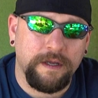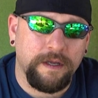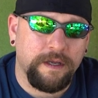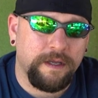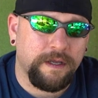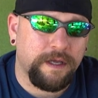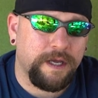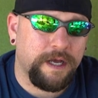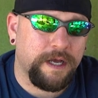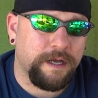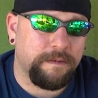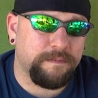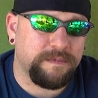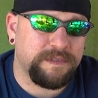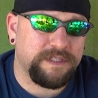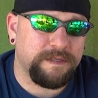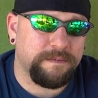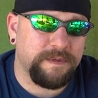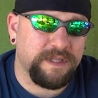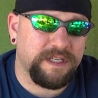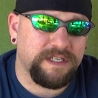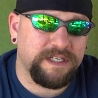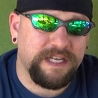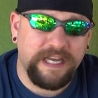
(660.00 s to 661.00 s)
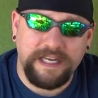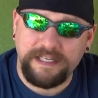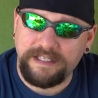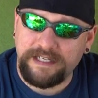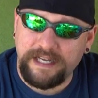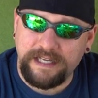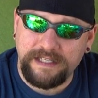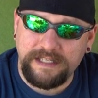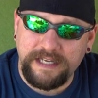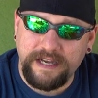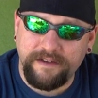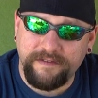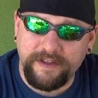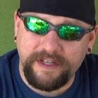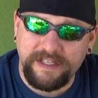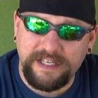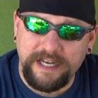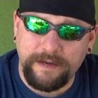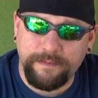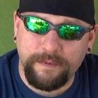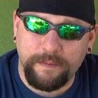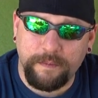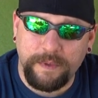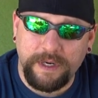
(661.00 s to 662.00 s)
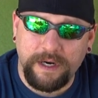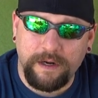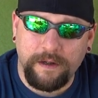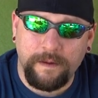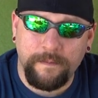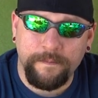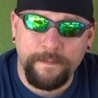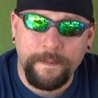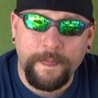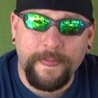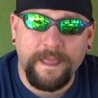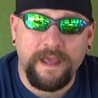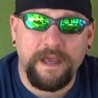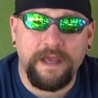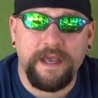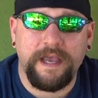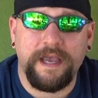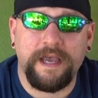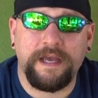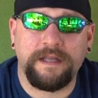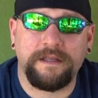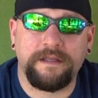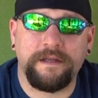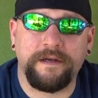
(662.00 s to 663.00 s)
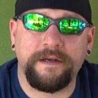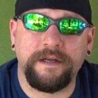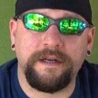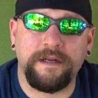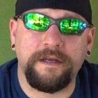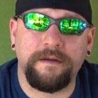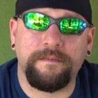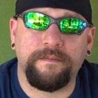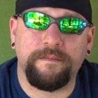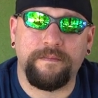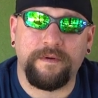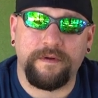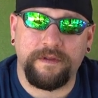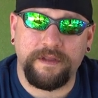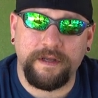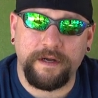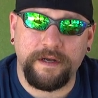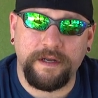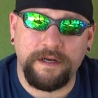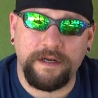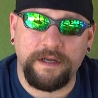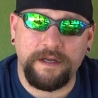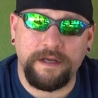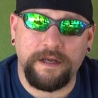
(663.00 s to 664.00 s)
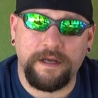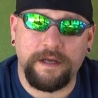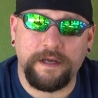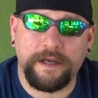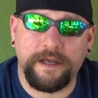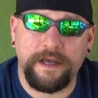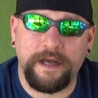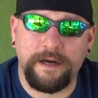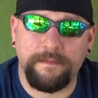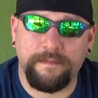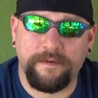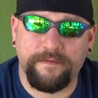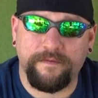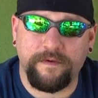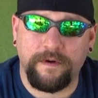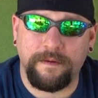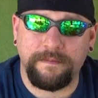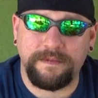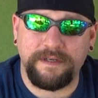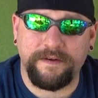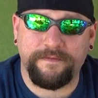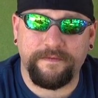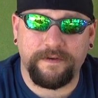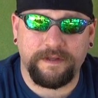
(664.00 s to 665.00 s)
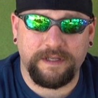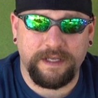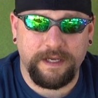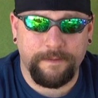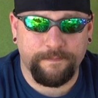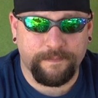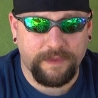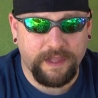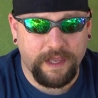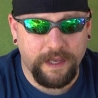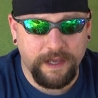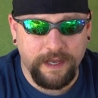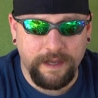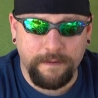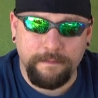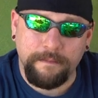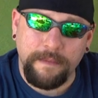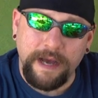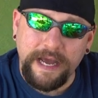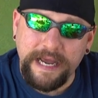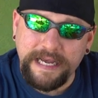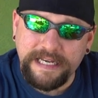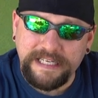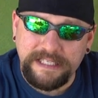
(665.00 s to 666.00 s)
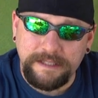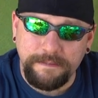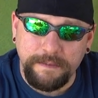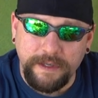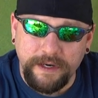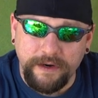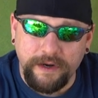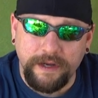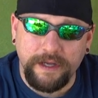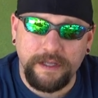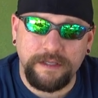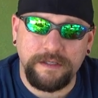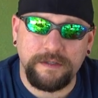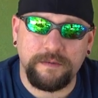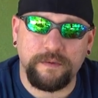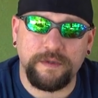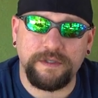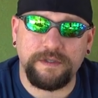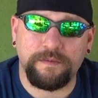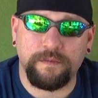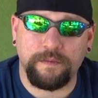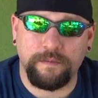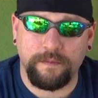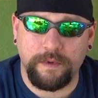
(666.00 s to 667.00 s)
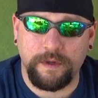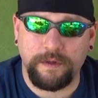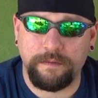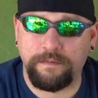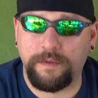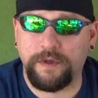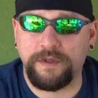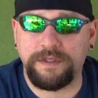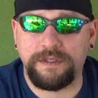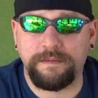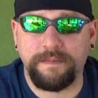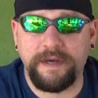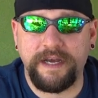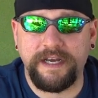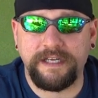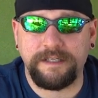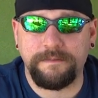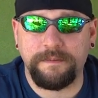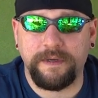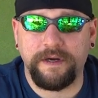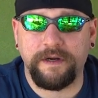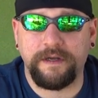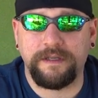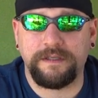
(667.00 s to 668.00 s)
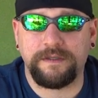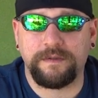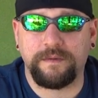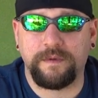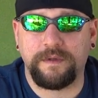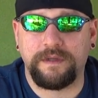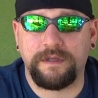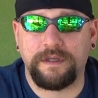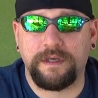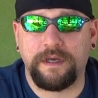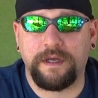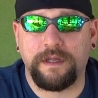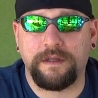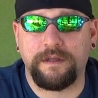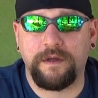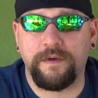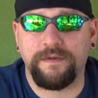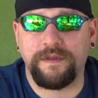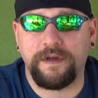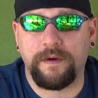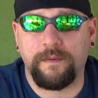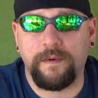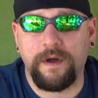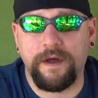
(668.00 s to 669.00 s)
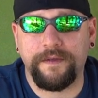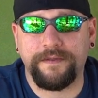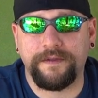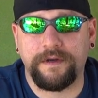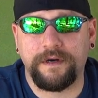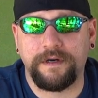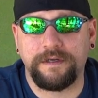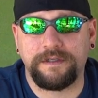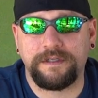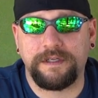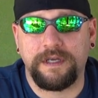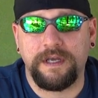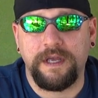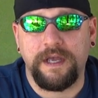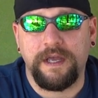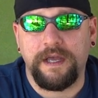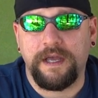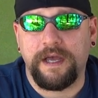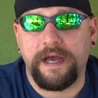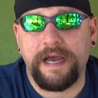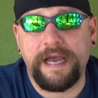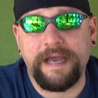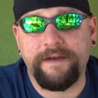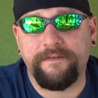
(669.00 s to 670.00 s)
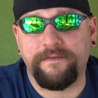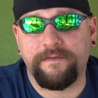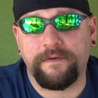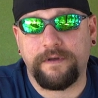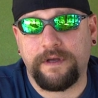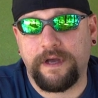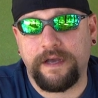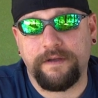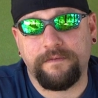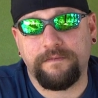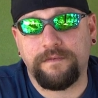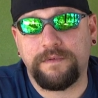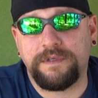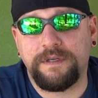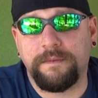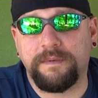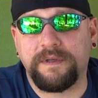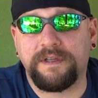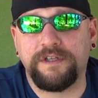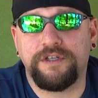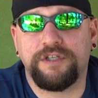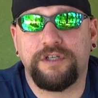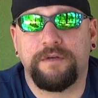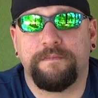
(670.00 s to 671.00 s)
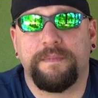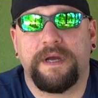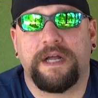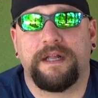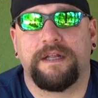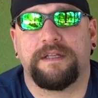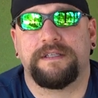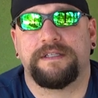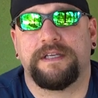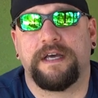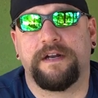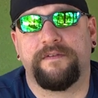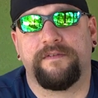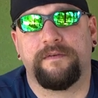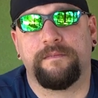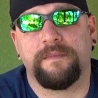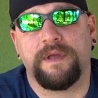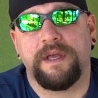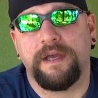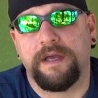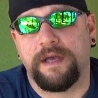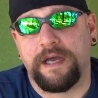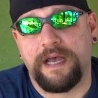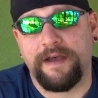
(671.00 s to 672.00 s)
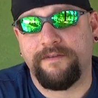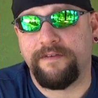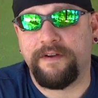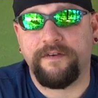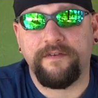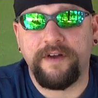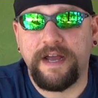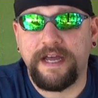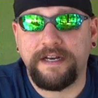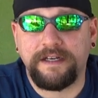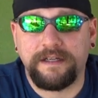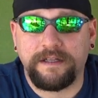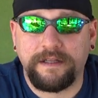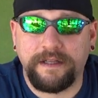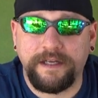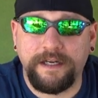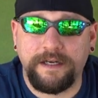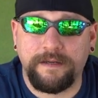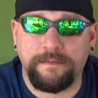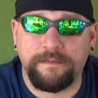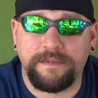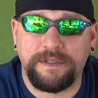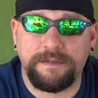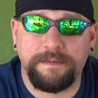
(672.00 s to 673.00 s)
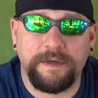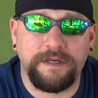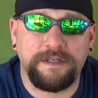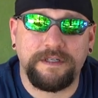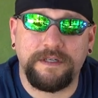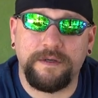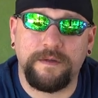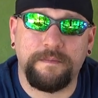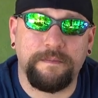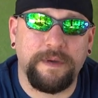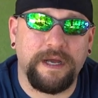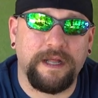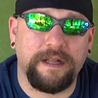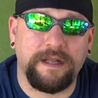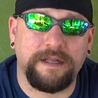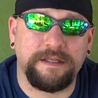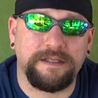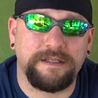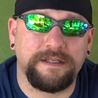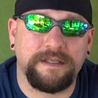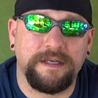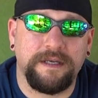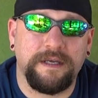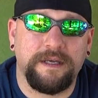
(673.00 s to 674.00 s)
Some of the day states have that type of barrel, and they're gonna kind of perform differently. In my experience, which most of my experience with the Lothar Walthers, I typically shoot pellets out of them. I've never had to clean them, especially with pellets.